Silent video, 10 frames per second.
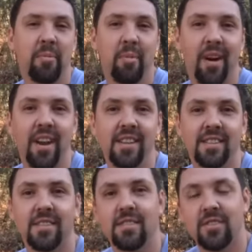I'm the
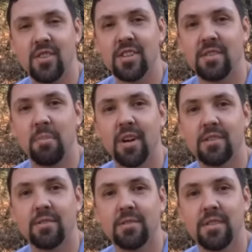brains and she's the
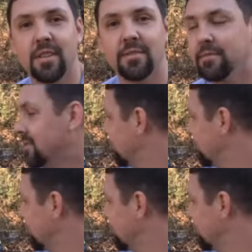muscle, so.